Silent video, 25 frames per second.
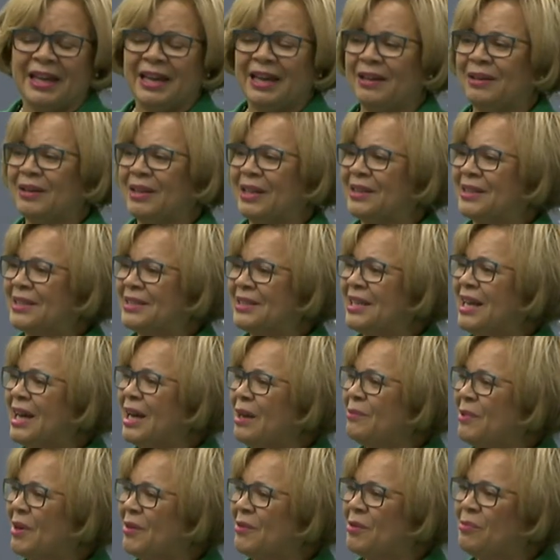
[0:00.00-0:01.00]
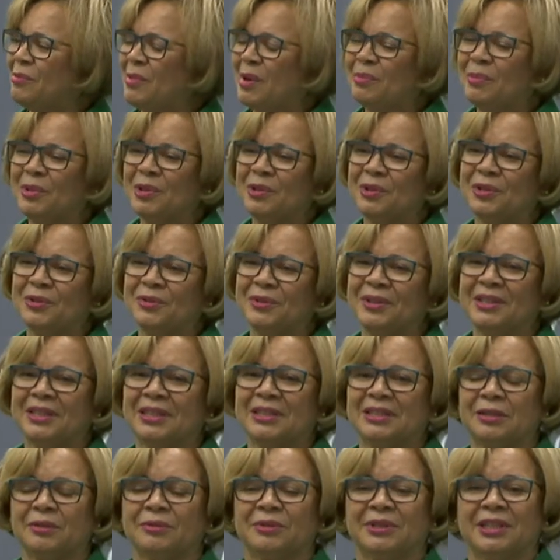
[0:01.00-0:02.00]
And at the time, I remember doing
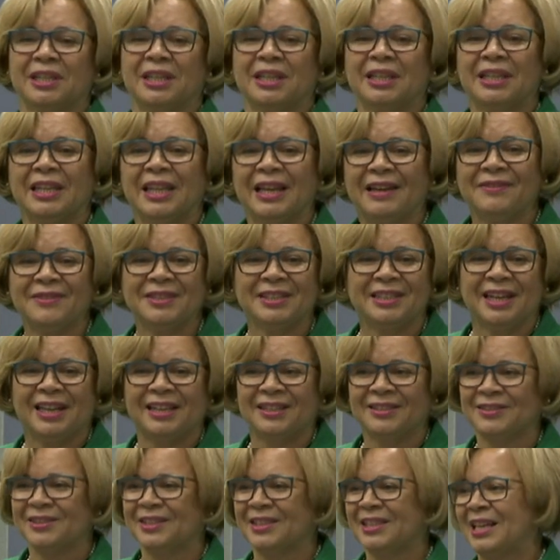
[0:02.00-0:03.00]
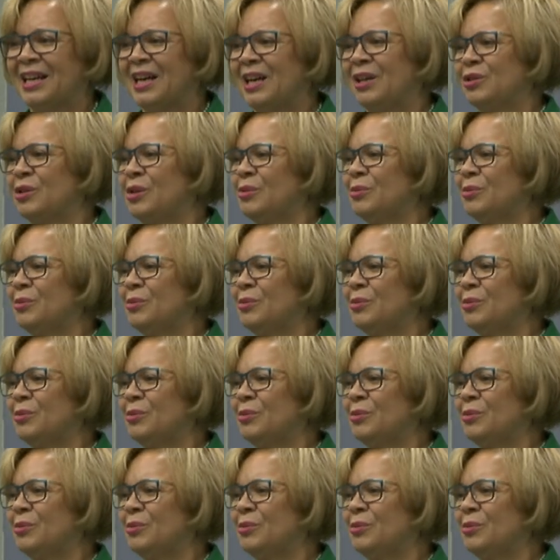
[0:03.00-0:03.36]
this. It was $11 an hour.